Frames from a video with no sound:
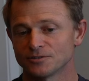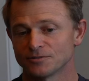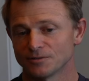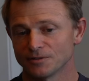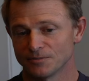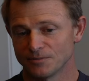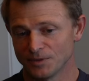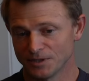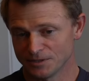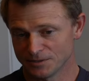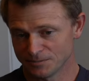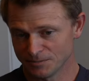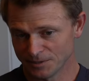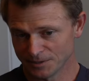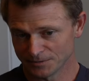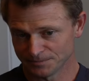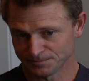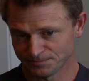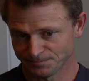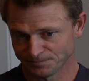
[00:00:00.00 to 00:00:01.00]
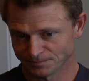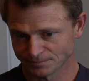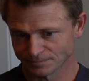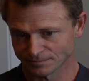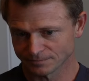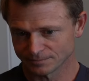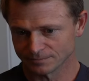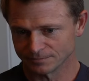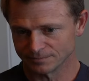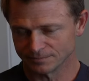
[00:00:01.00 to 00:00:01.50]
joined Benchmark,
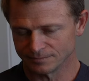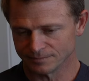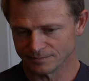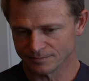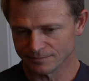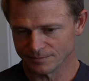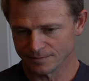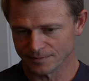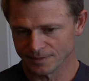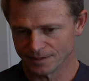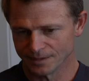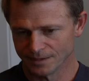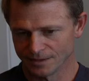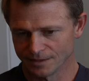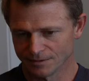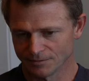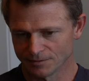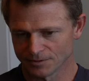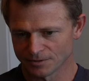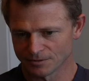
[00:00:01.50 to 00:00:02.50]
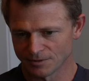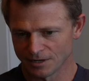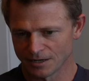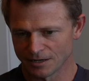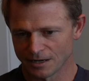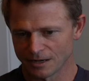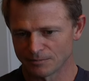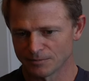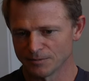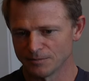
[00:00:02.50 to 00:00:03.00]
there was great
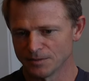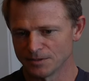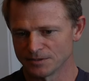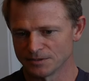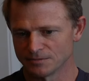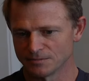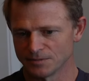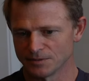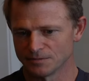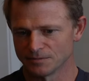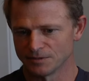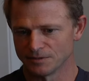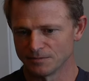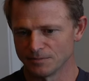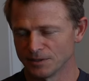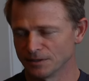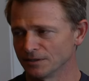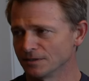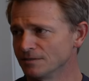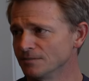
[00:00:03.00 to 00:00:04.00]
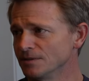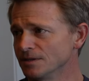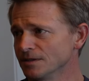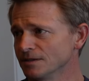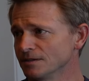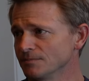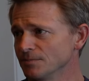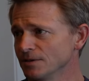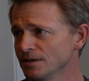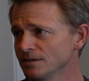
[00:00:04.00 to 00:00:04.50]
optimism between Bill and me
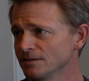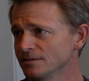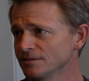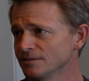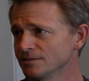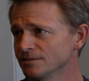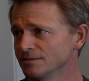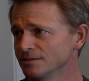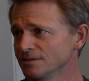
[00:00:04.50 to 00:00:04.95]
about,